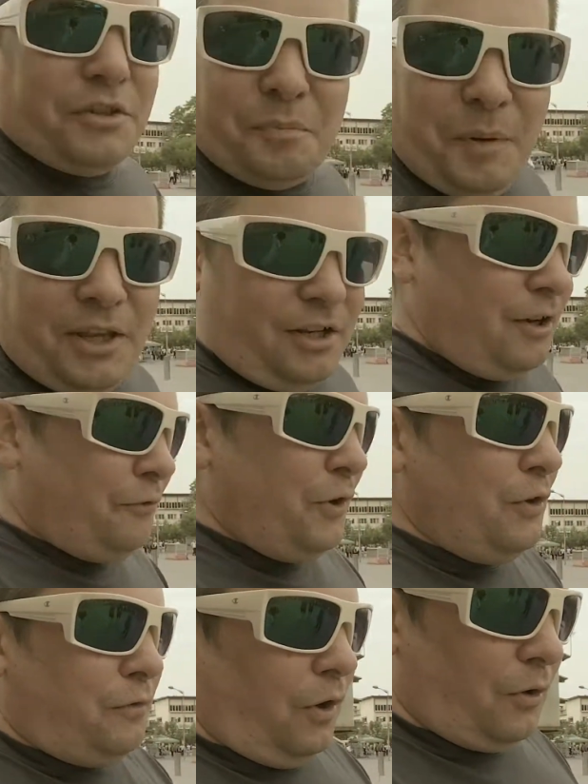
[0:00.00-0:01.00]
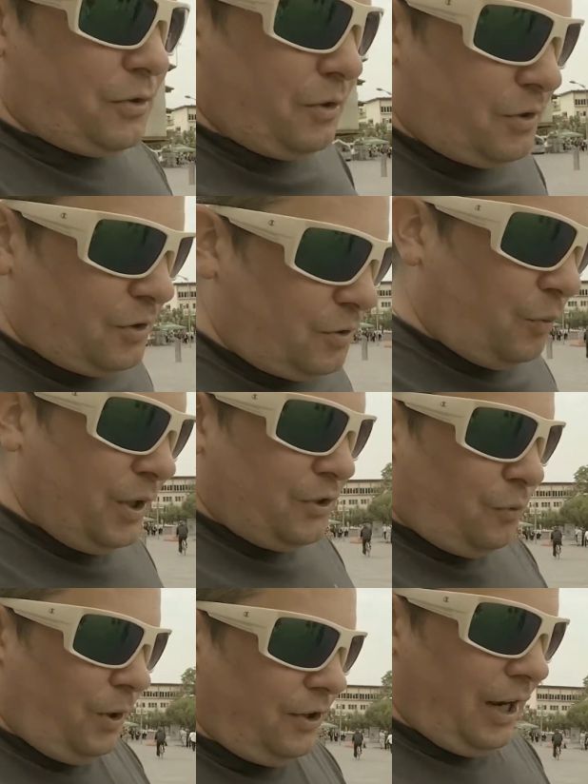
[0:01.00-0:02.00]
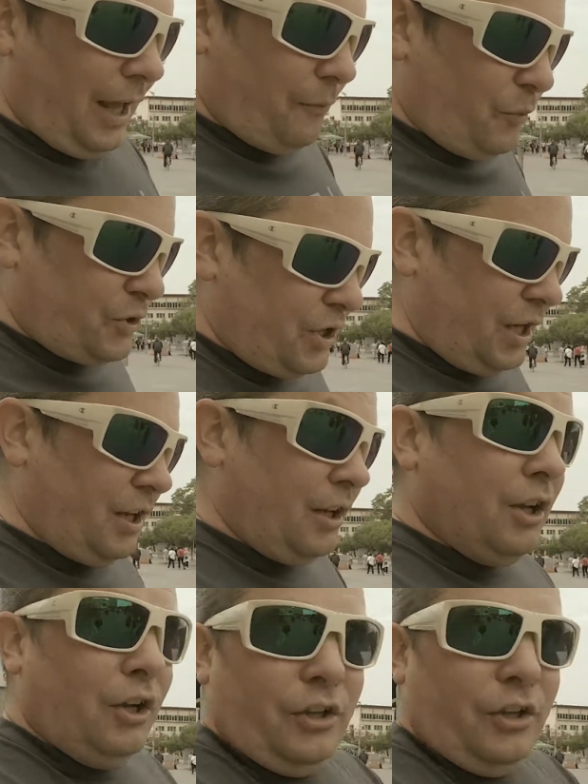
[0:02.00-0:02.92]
which has appeared in a few vlogs. It's just Winter Wonderland was here.